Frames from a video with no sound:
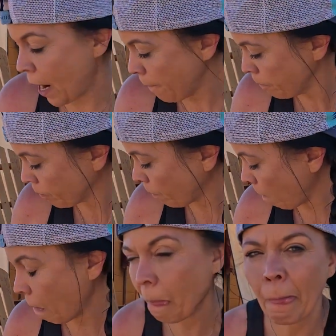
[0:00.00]
now.
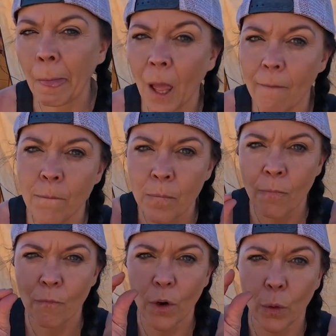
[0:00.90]

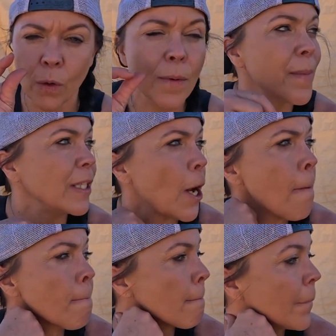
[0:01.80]
For un momento.
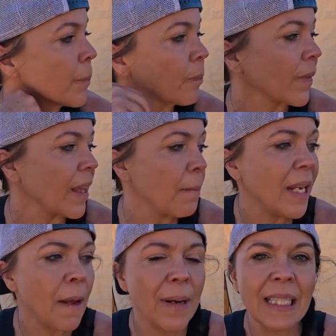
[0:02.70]
I'm gonna
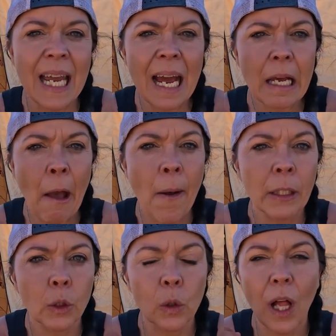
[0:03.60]
eat my snack,
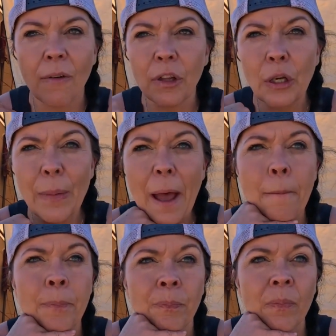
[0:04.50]
cool off a little bit.
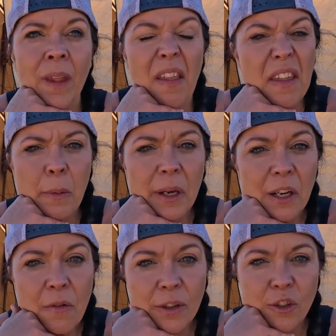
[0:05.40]
I think we're
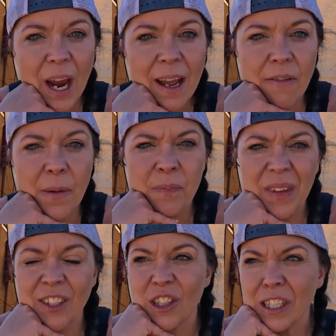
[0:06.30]
gonna go for a drive
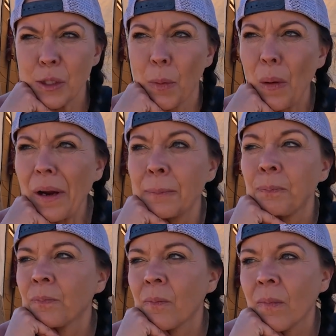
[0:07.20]
and just explore.
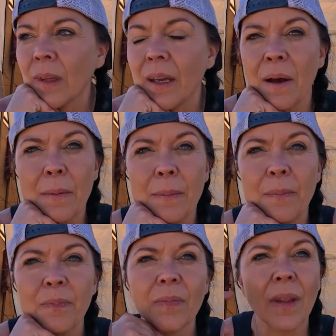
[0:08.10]
I
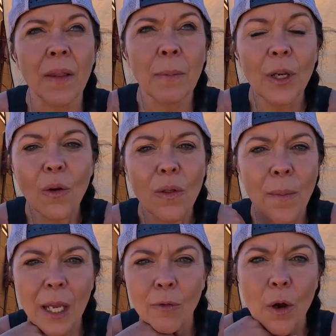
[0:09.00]
think I'm gonna go to the
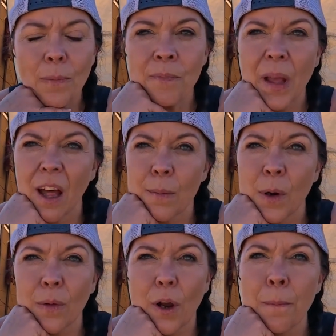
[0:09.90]
main road,
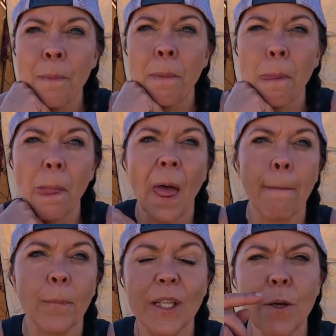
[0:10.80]
Alamo Road.
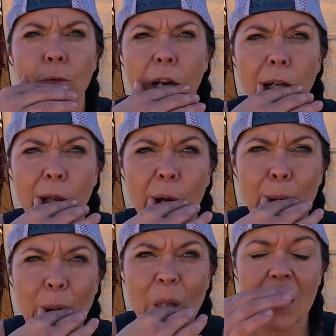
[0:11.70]
We didn't run on that
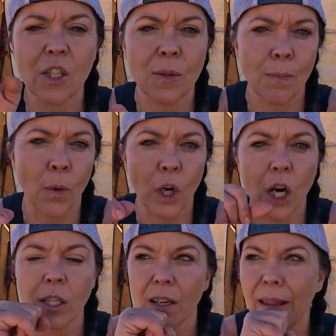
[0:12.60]
because there's more
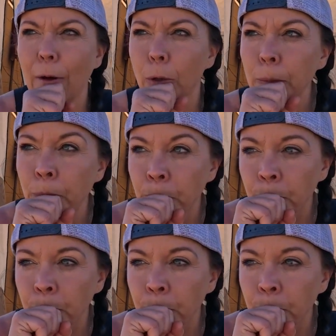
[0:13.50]
cars on that road.